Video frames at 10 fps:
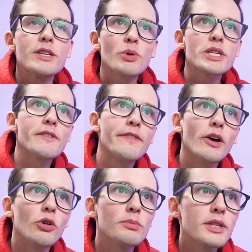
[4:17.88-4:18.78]
This one is
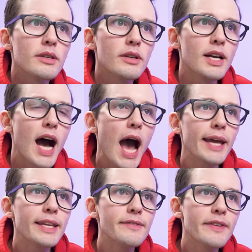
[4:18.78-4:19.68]
filmed
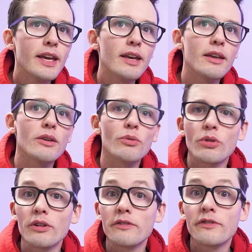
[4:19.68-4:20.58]
kind of
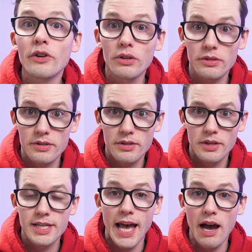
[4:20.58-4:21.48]
in
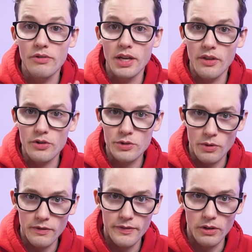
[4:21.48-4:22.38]
reverse to how the others
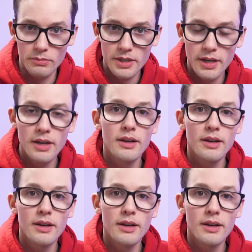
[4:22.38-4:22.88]
were filmed.